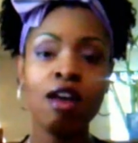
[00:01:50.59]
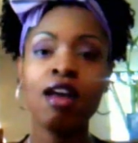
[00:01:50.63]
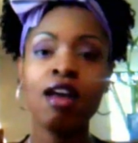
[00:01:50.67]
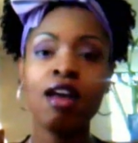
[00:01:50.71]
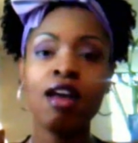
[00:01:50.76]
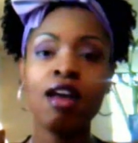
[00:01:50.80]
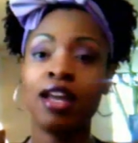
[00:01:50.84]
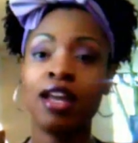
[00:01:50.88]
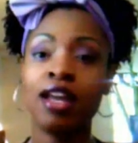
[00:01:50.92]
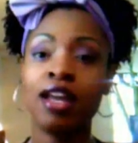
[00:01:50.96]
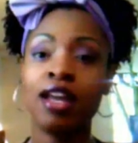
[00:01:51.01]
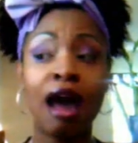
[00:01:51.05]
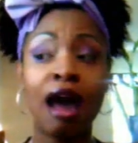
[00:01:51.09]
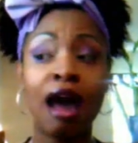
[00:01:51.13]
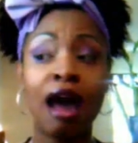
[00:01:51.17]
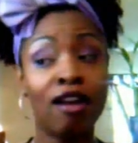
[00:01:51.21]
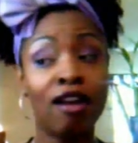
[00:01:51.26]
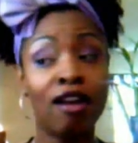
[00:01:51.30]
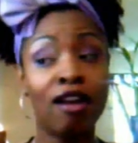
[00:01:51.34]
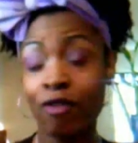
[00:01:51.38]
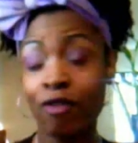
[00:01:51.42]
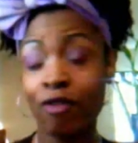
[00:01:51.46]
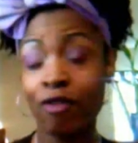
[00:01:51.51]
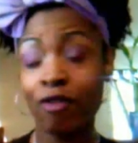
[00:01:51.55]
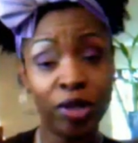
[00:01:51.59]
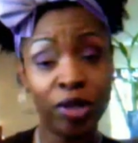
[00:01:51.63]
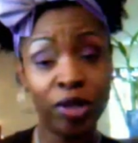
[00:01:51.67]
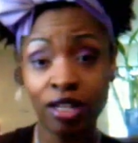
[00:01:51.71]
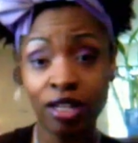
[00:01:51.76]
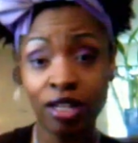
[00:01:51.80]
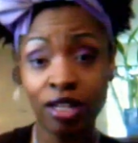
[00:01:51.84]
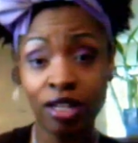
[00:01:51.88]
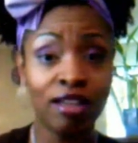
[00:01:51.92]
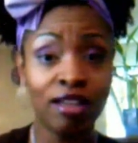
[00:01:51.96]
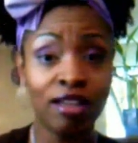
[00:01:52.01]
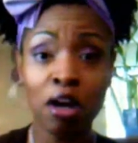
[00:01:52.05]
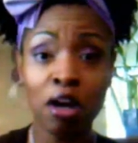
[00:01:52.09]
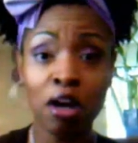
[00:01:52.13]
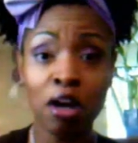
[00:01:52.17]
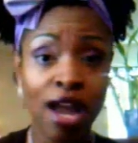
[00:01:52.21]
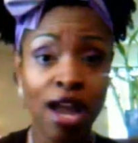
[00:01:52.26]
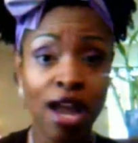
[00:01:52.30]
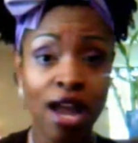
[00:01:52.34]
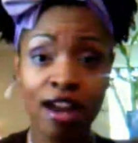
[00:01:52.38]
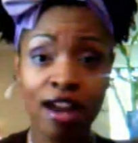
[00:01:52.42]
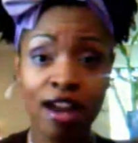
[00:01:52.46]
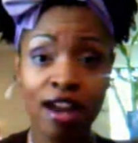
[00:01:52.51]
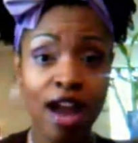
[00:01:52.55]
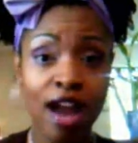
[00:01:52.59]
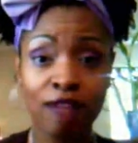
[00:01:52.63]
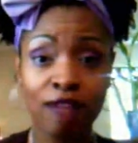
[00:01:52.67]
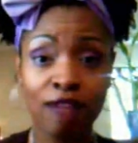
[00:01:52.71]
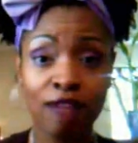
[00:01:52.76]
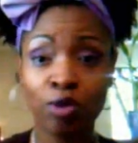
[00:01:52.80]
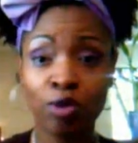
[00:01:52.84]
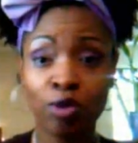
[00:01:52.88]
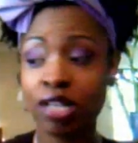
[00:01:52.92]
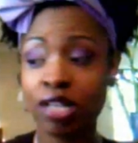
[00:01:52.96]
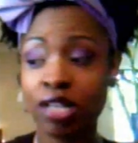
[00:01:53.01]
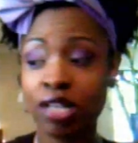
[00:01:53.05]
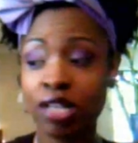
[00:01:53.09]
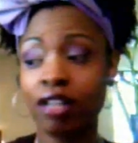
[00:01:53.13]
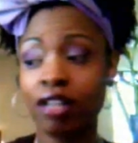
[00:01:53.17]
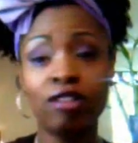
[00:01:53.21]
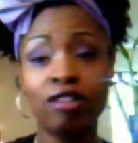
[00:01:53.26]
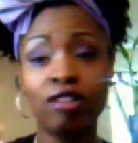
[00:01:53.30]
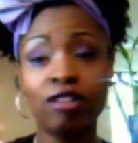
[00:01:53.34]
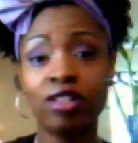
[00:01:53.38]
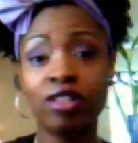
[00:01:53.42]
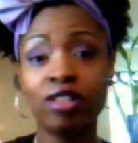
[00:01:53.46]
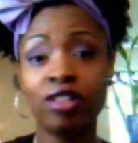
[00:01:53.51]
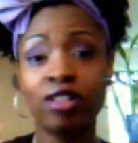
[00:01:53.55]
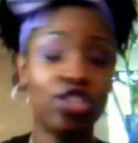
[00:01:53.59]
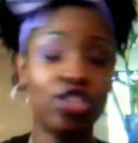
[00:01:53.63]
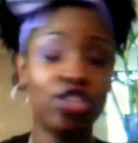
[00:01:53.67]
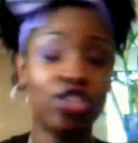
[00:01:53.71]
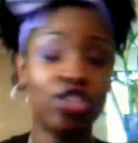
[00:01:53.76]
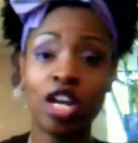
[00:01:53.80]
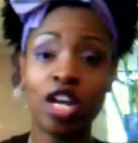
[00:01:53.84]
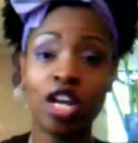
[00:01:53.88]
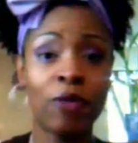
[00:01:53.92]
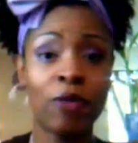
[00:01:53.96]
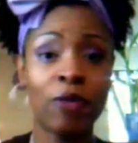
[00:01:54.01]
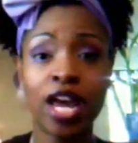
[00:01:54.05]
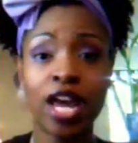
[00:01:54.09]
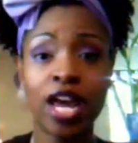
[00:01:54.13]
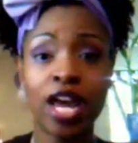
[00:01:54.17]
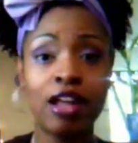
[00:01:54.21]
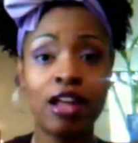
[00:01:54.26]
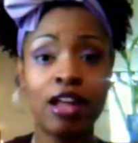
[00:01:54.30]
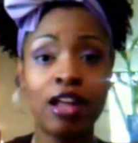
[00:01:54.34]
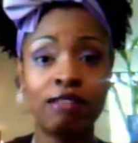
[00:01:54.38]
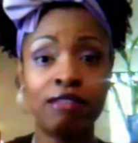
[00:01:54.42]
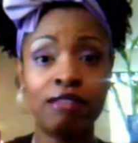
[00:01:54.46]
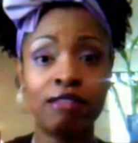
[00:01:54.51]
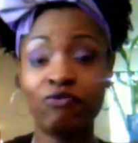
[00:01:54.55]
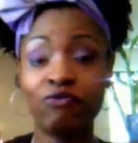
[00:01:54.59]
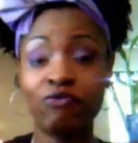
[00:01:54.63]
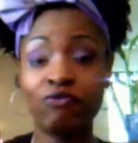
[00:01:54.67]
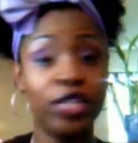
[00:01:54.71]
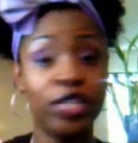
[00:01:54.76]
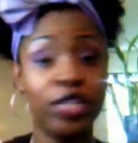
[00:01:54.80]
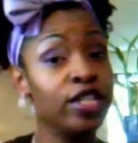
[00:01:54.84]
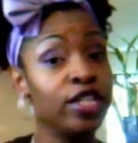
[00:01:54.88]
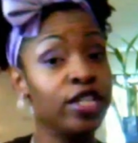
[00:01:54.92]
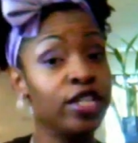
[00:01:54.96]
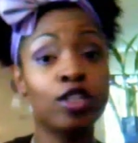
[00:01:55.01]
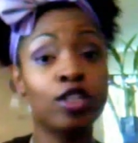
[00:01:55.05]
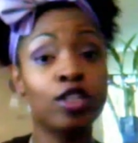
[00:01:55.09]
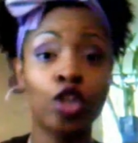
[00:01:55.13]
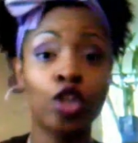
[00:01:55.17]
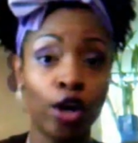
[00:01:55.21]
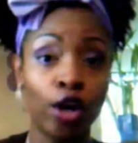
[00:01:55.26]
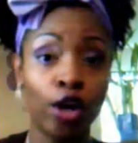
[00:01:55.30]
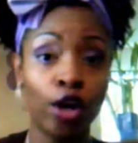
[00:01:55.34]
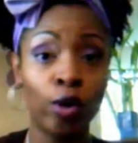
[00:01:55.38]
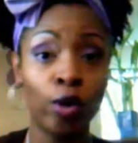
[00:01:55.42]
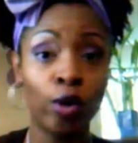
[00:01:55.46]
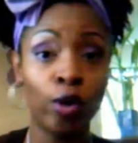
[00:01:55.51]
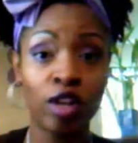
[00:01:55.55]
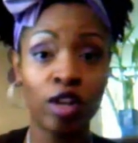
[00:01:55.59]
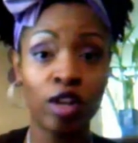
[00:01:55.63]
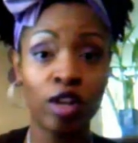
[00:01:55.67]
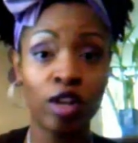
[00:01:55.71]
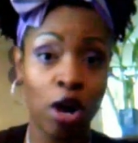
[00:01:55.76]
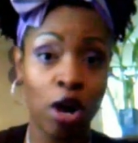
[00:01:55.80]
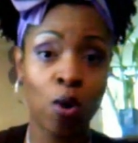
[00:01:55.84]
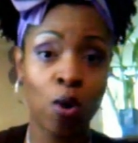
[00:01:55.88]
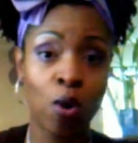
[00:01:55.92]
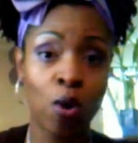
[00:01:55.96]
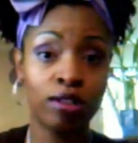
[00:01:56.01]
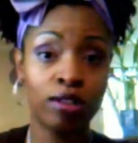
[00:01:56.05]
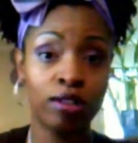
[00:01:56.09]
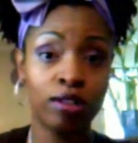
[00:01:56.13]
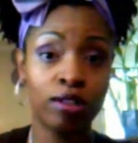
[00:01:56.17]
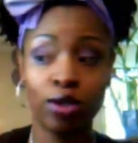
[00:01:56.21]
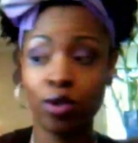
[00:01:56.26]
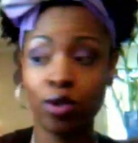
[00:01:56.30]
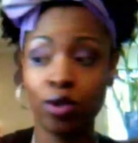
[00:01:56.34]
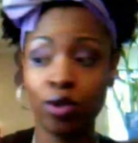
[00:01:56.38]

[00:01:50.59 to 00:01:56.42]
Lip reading: And I don't have to put anything on my hair afterwards. I can literally just shake my head and just go if I want to.